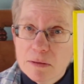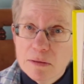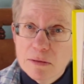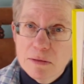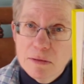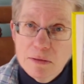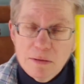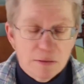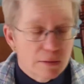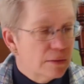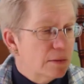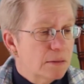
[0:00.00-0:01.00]

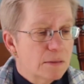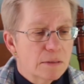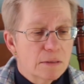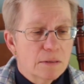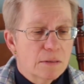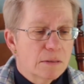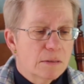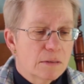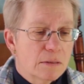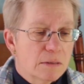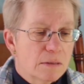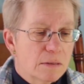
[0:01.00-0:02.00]

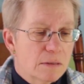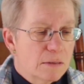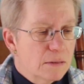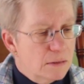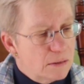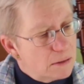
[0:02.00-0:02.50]
Nobody speaks.